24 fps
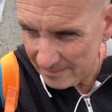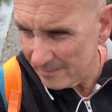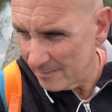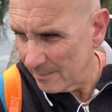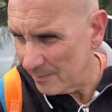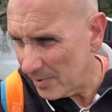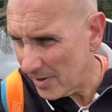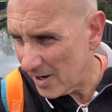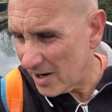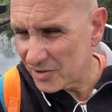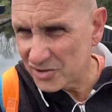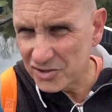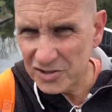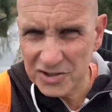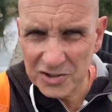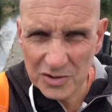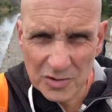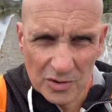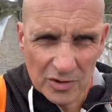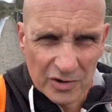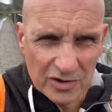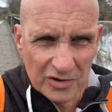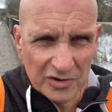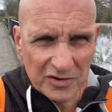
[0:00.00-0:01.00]
barges go
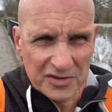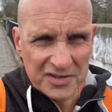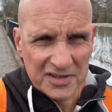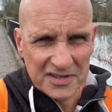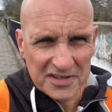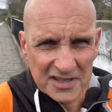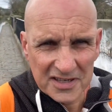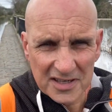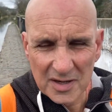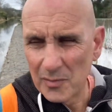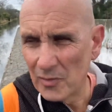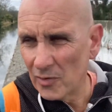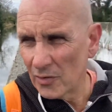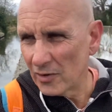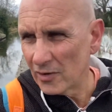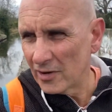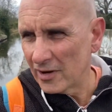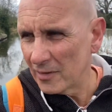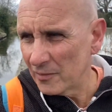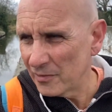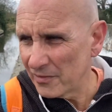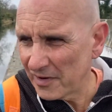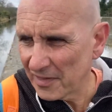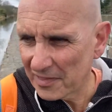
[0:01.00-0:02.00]
across this anymore. I
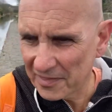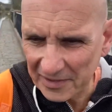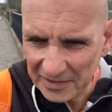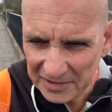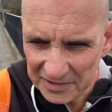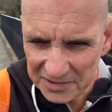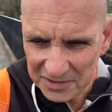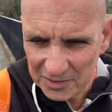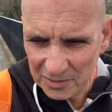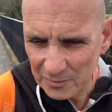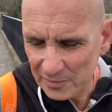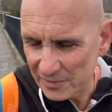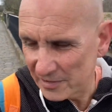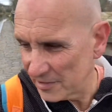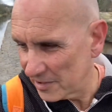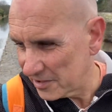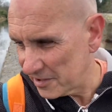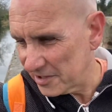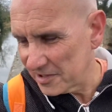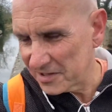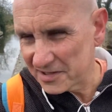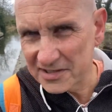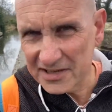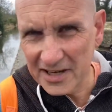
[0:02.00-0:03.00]
wouldn't think so, but looking
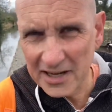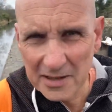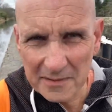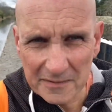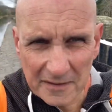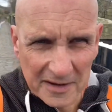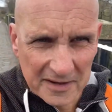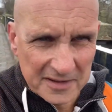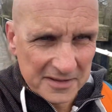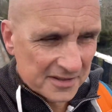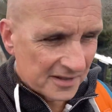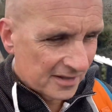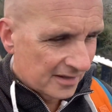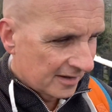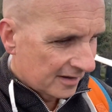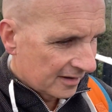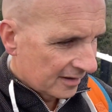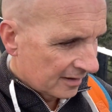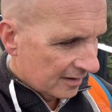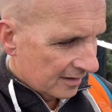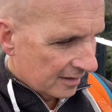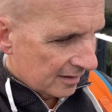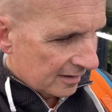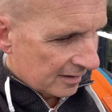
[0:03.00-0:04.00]
at the state of it,
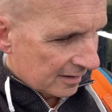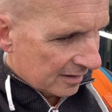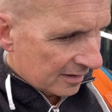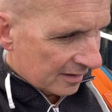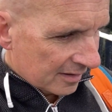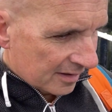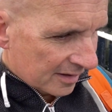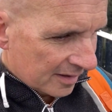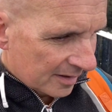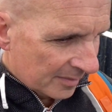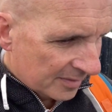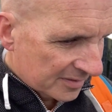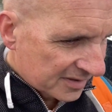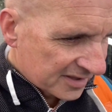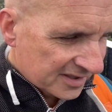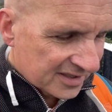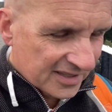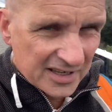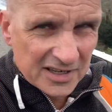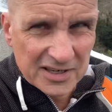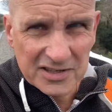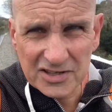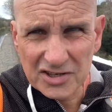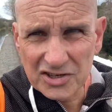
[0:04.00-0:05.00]
as I said,
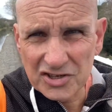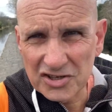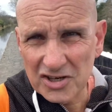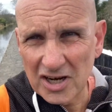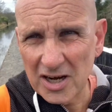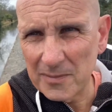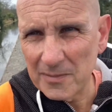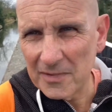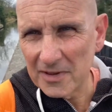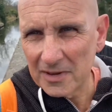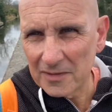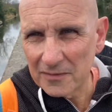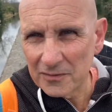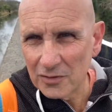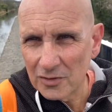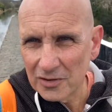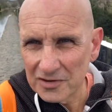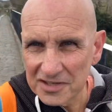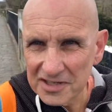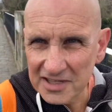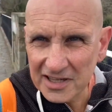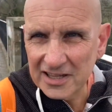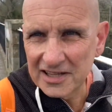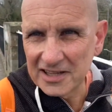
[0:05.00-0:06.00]
it's a shame that they've not
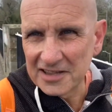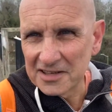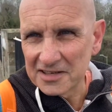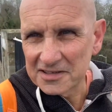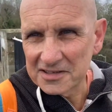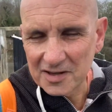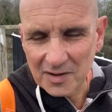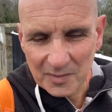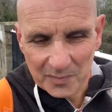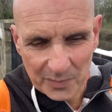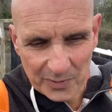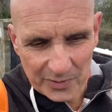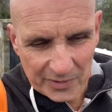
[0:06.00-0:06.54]
cleaned this up.